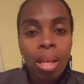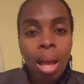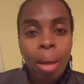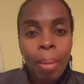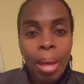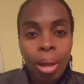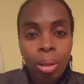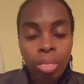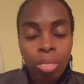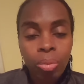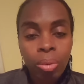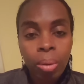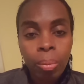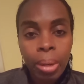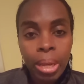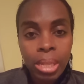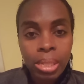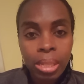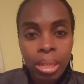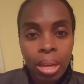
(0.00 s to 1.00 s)
About 3
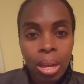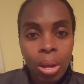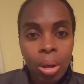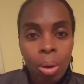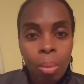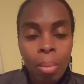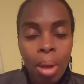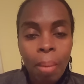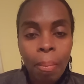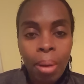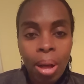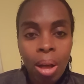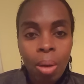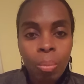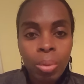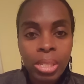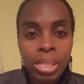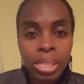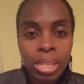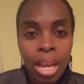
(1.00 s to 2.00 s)
weeks ago, my mom
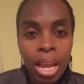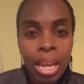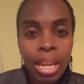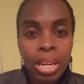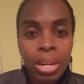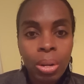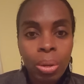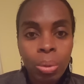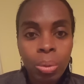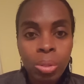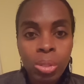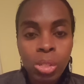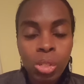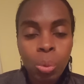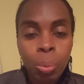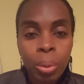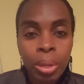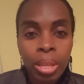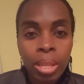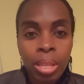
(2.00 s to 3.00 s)
was diagnosed
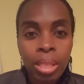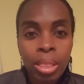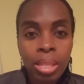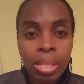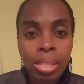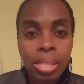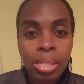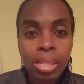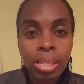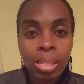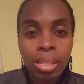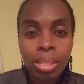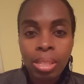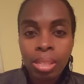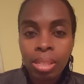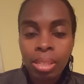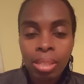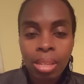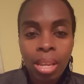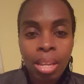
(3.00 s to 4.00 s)
with
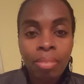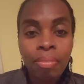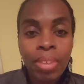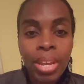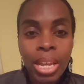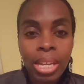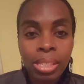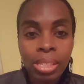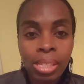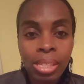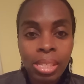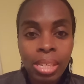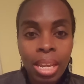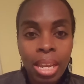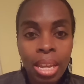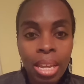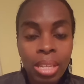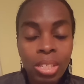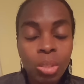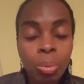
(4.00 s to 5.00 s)
advanced
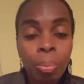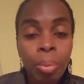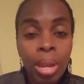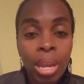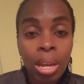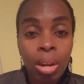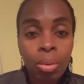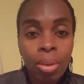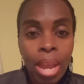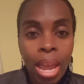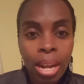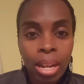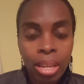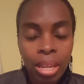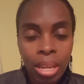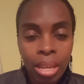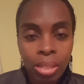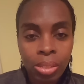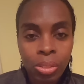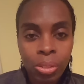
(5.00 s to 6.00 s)
stage pancreatic
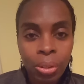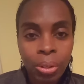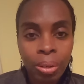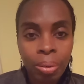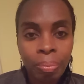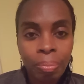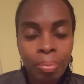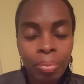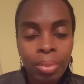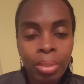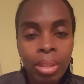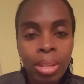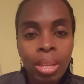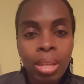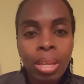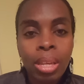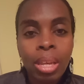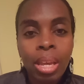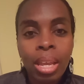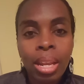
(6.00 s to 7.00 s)
cancer,
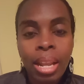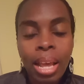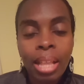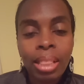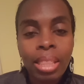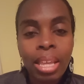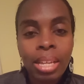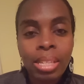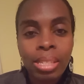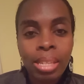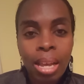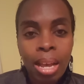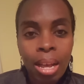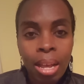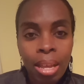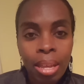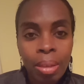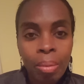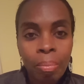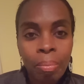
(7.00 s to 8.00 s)
and at that
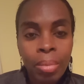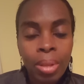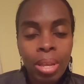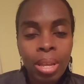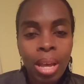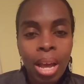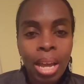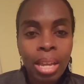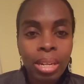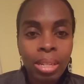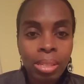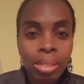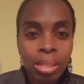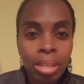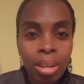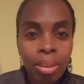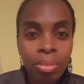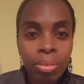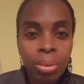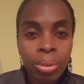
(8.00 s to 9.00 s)
time, I
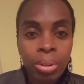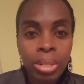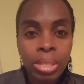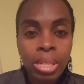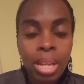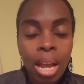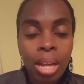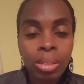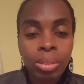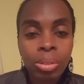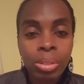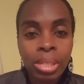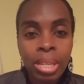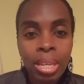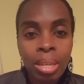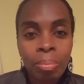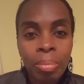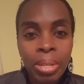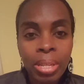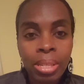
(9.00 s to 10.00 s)
discovered Dr.
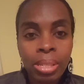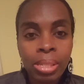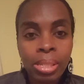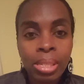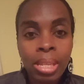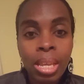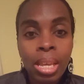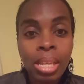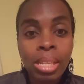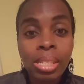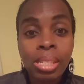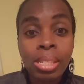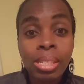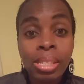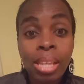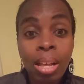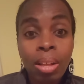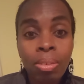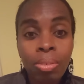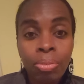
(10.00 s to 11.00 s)
Sebi's
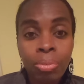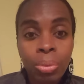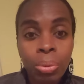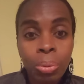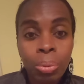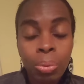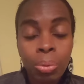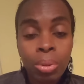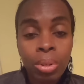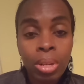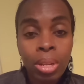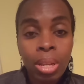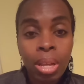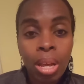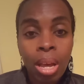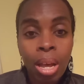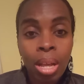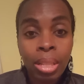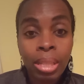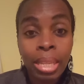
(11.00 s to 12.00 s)
Cell Food
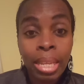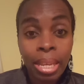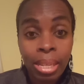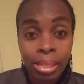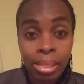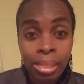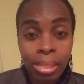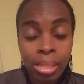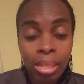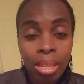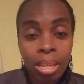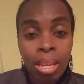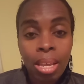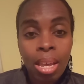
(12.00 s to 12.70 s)
list